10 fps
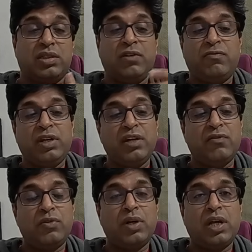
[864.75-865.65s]
If we give
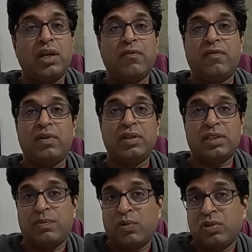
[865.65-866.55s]
today, if
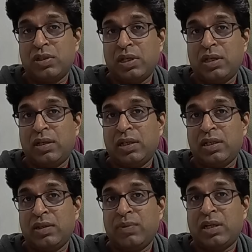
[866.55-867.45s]
suppose it
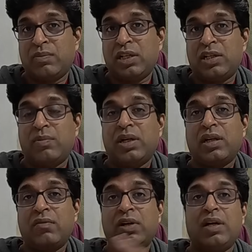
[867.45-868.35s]
will become
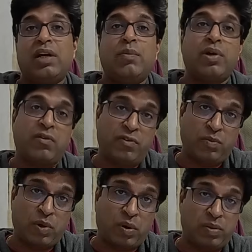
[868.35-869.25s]
detrimental, we can taper off tomorrow.